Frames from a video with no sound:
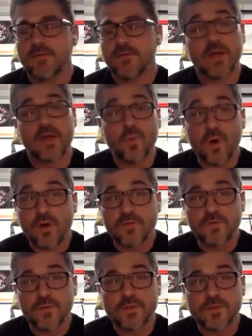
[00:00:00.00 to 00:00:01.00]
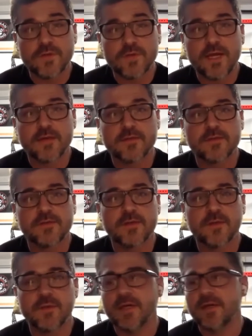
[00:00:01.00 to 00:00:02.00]
I've got a wall folding rack that's
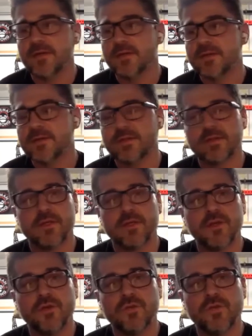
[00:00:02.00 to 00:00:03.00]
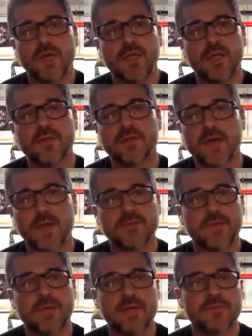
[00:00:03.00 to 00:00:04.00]
coming out with a new take, and it's
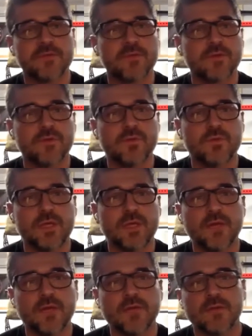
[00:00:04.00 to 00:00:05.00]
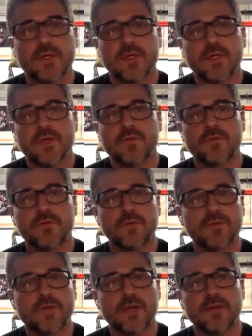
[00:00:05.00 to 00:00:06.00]
optimized for the UPS. So for
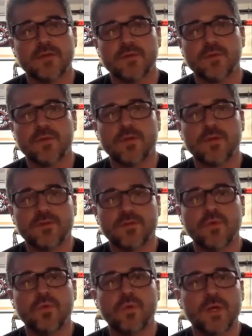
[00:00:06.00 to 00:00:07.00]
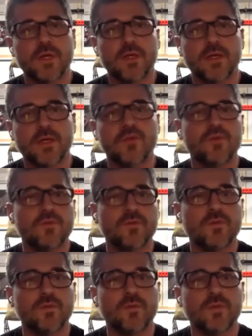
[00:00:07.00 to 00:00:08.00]
those guys that want that fold away and use
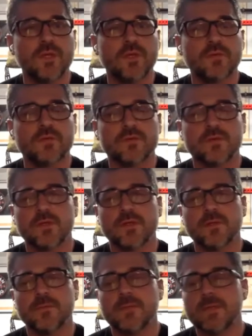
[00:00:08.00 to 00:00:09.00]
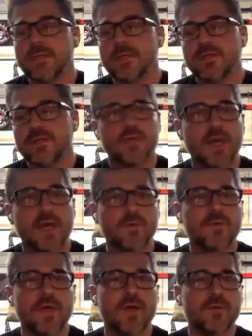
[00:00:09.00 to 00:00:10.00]
the UPS. So yeah,
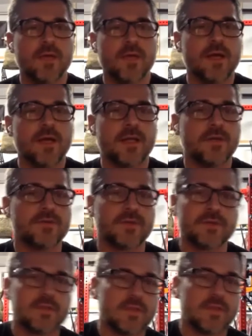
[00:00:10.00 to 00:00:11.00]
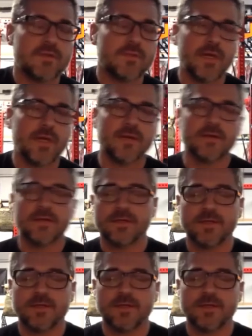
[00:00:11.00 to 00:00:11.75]
we got a lot of interesting things coming out.